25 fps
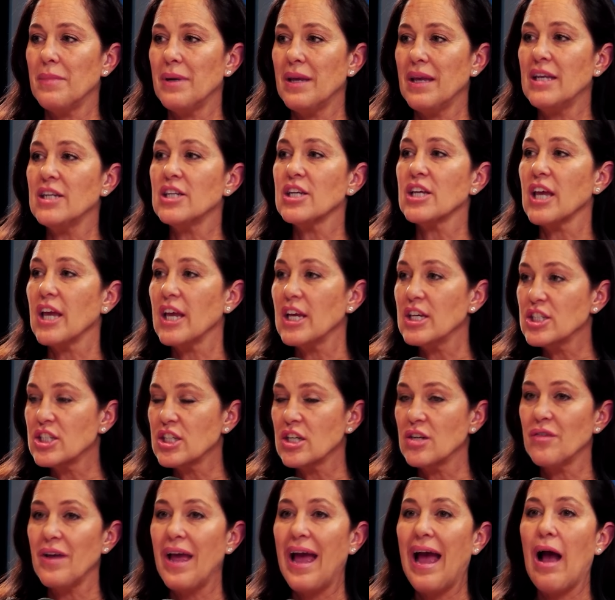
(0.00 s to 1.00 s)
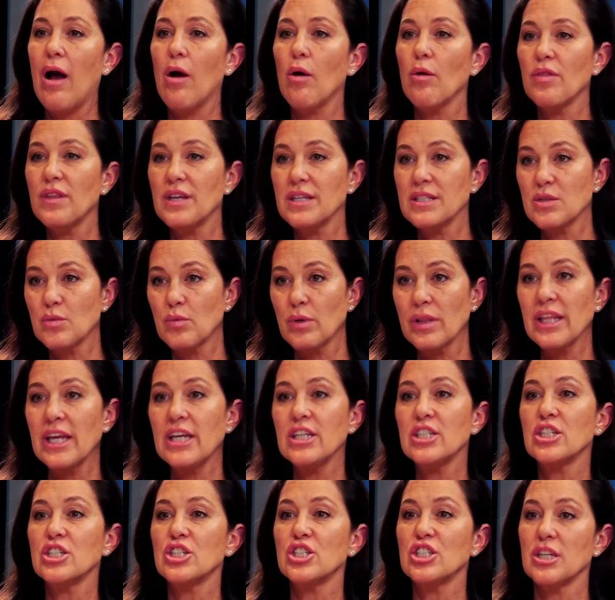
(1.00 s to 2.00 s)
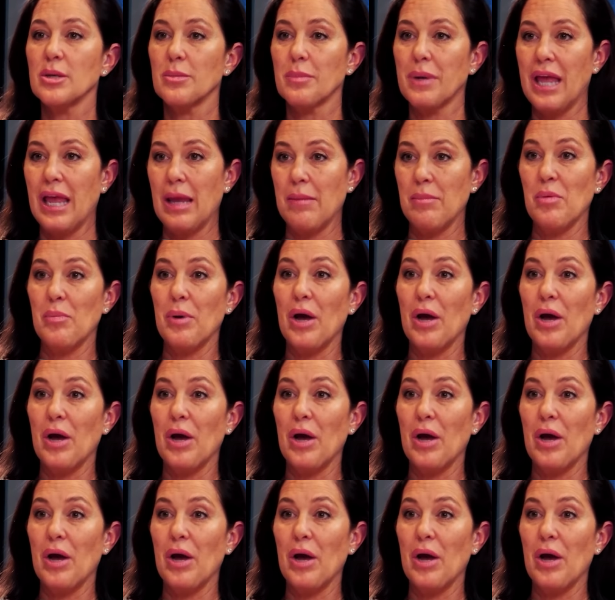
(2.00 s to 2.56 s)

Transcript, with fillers: indication of how this relationship came